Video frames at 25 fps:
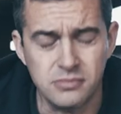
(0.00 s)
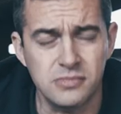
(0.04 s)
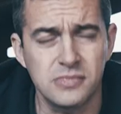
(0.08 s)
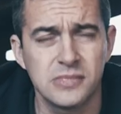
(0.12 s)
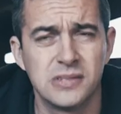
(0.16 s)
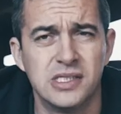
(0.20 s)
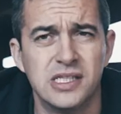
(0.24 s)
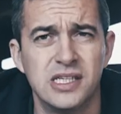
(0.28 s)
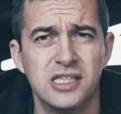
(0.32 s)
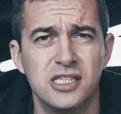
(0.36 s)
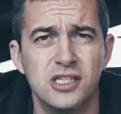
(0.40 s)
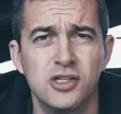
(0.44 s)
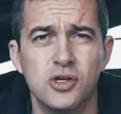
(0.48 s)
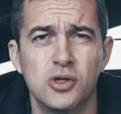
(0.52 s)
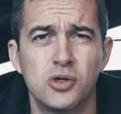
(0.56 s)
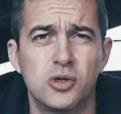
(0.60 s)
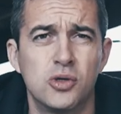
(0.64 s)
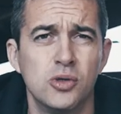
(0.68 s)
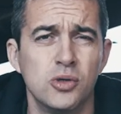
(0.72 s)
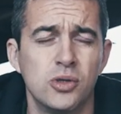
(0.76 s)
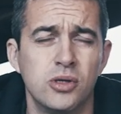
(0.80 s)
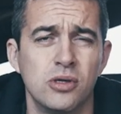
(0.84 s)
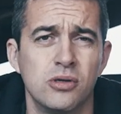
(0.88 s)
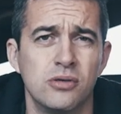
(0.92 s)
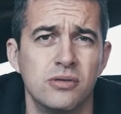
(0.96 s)
there's no
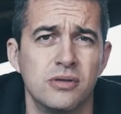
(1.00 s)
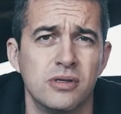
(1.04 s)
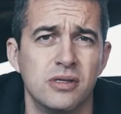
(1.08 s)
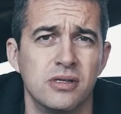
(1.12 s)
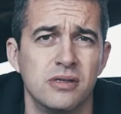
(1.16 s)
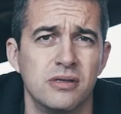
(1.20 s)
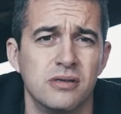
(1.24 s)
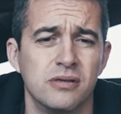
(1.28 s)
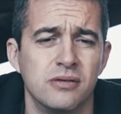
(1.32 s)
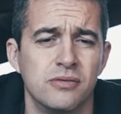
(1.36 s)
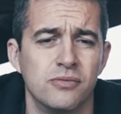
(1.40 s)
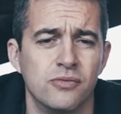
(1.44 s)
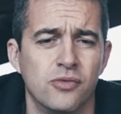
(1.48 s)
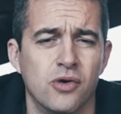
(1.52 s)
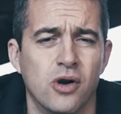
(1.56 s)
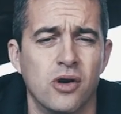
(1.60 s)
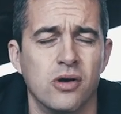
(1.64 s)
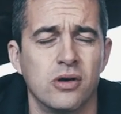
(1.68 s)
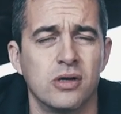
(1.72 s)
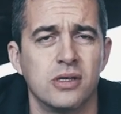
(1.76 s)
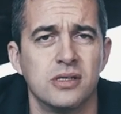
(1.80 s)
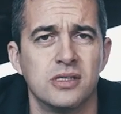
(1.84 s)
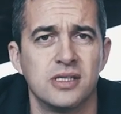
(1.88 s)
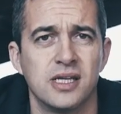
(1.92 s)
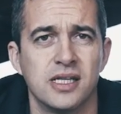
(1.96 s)
good and
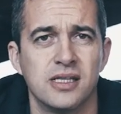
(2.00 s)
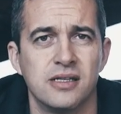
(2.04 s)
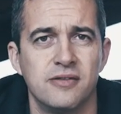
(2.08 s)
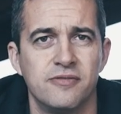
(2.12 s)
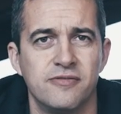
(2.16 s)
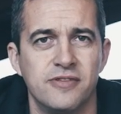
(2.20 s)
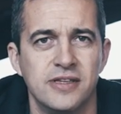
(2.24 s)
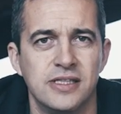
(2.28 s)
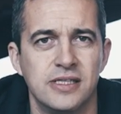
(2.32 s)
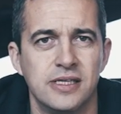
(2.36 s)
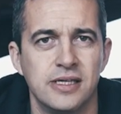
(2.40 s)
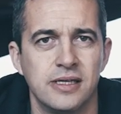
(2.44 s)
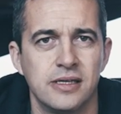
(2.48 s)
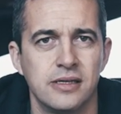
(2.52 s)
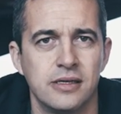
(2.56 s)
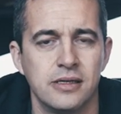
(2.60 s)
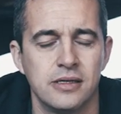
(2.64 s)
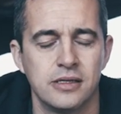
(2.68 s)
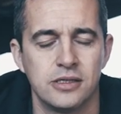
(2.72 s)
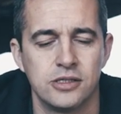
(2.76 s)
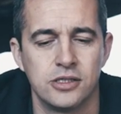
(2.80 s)
wrong in saddle fitting,